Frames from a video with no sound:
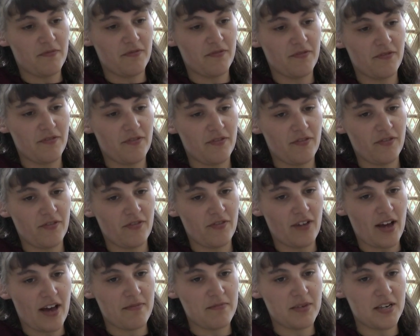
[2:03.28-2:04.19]

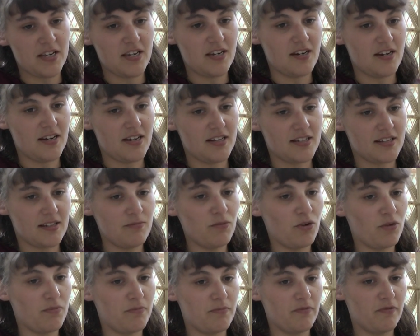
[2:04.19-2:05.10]

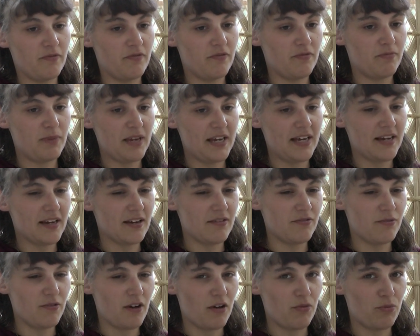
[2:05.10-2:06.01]
feminism, or being
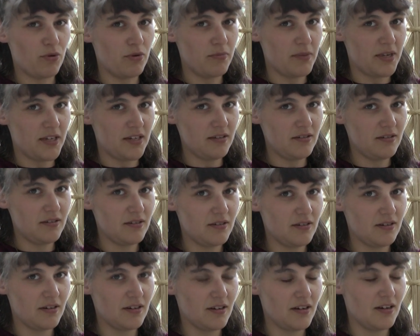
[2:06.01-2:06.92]
a
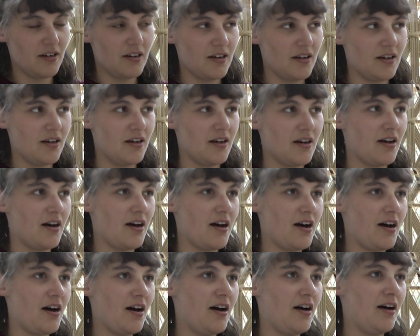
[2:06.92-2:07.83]
woman,
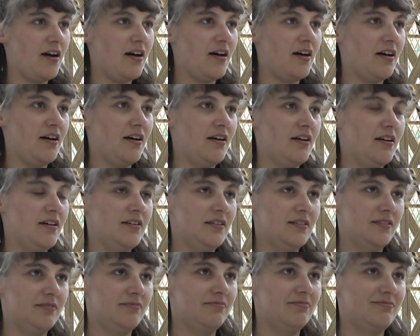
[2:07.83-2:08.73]

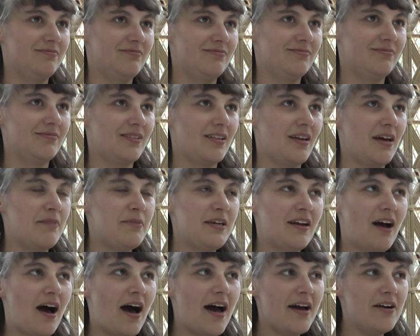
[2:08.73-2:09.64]
I
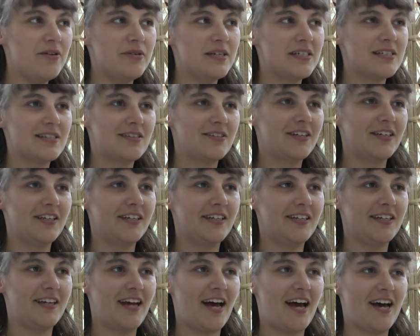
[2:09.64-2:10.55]
mean, I always look at
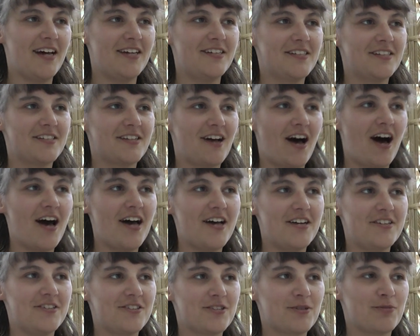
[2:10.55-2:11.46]
it as
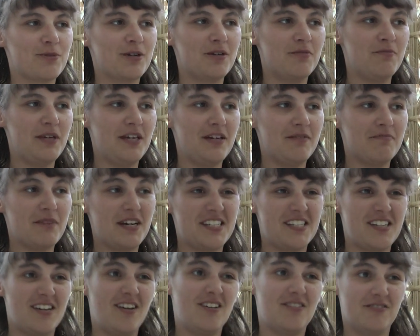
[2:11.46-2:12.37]
I just want to be
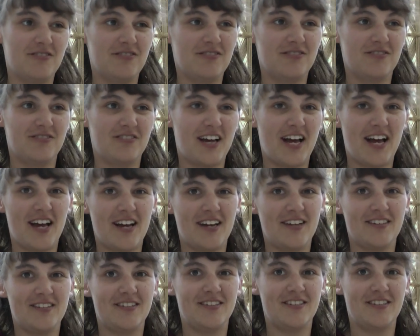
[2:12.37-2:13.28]
myself
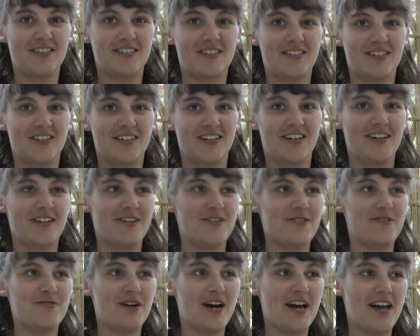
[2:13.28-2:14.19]
and
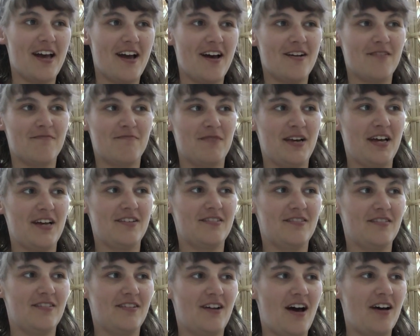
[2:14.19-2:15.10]
who I am.
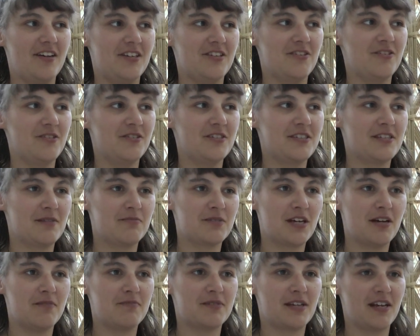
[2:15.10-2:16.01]
And, you know,
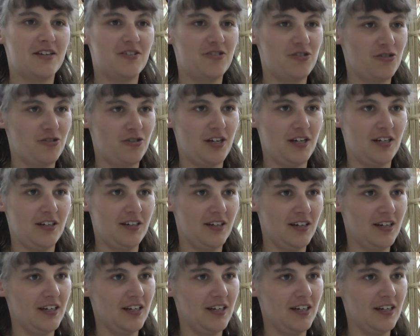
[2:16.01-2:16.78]
sometimes I enjoy